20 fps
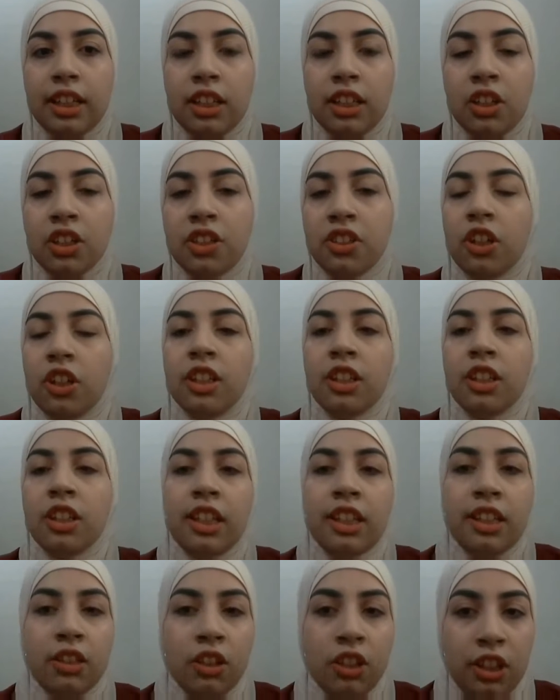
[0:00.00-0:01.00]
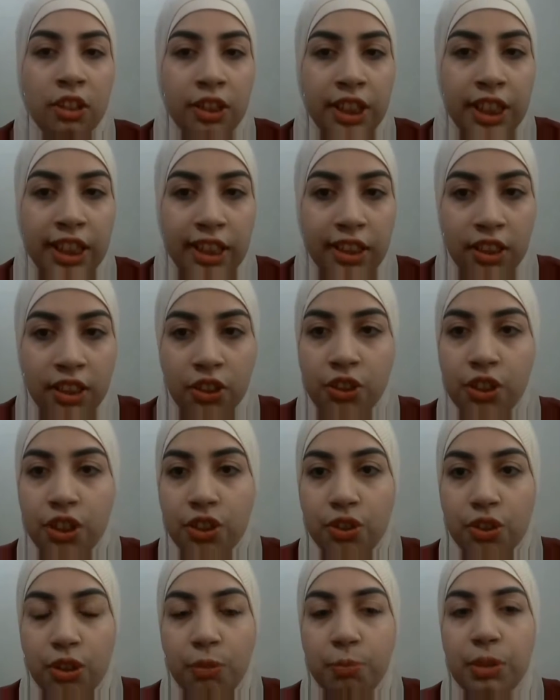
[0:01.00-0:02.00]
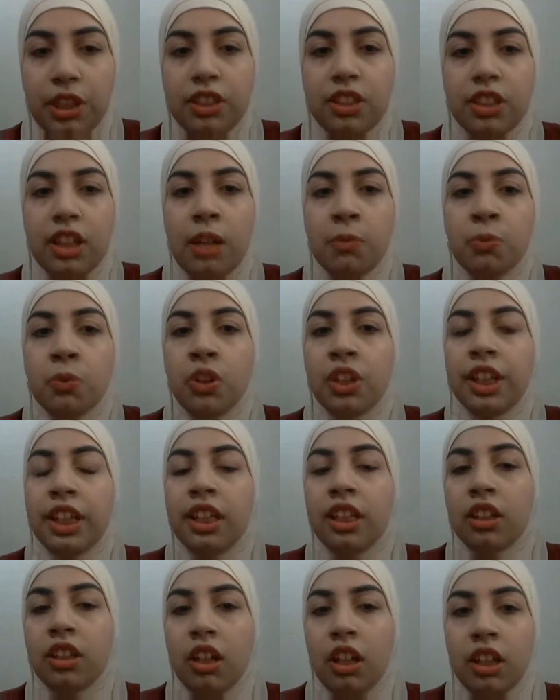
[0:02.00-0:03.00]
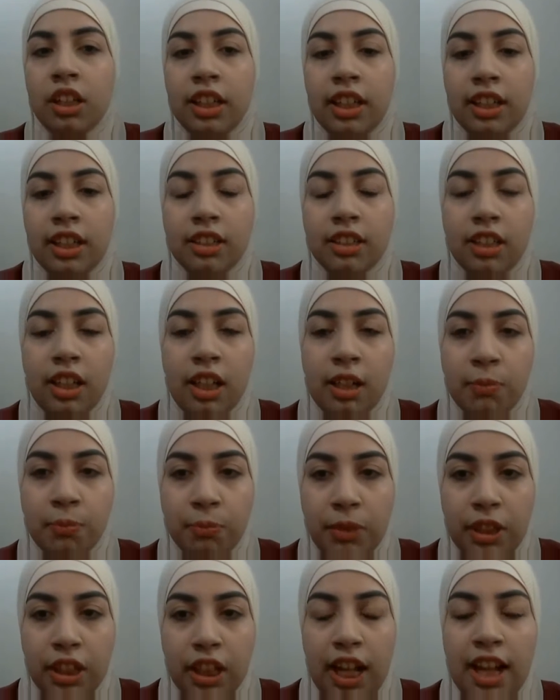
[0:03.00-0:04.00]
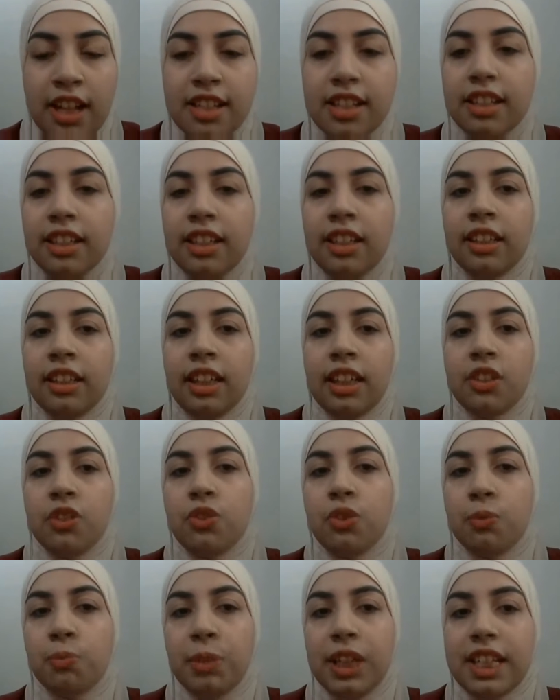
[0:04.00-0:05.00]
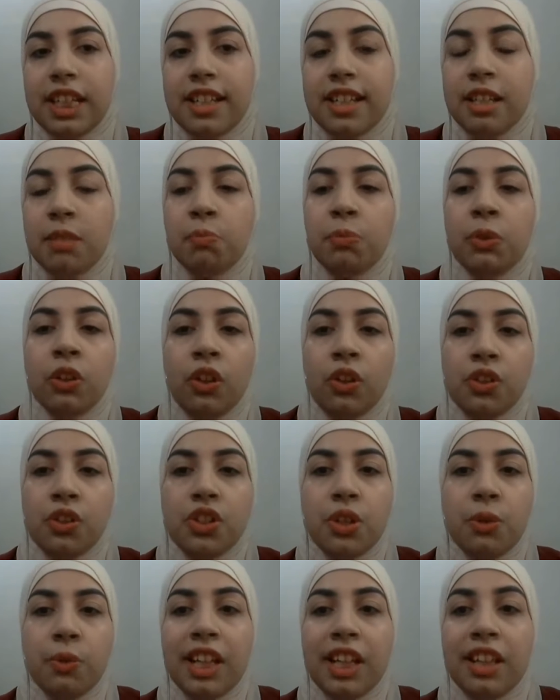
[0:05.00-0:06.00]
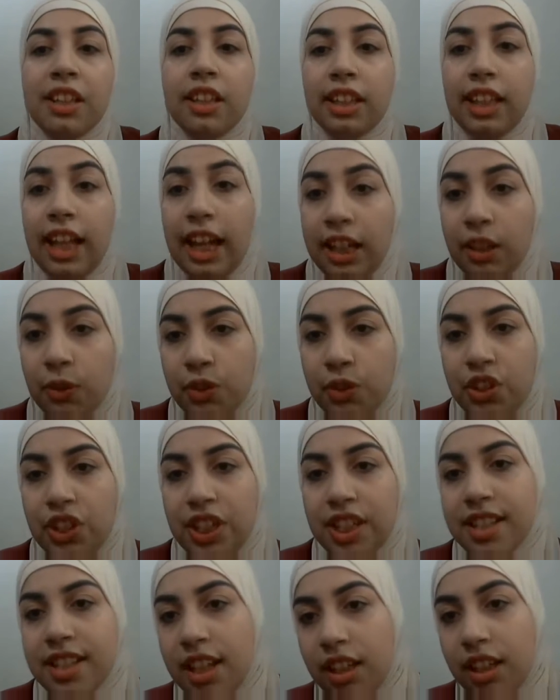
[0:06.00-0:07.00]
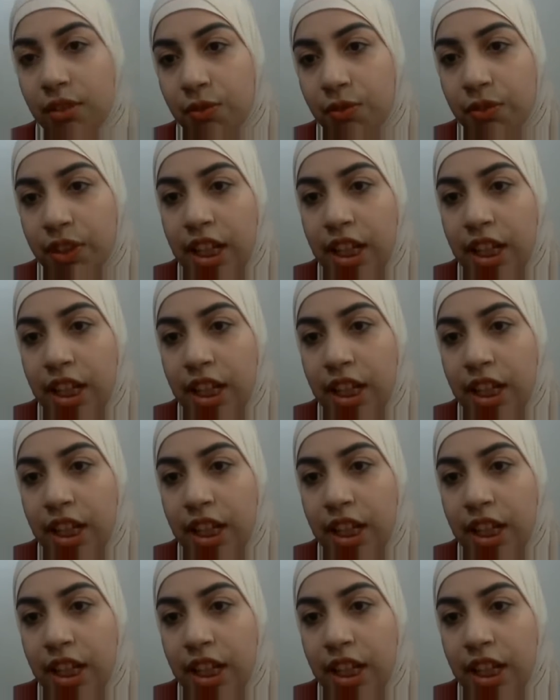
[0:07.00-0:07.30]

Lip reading: not all in only in literature, but I'm working on and I'm asking to be simple also in the language itself.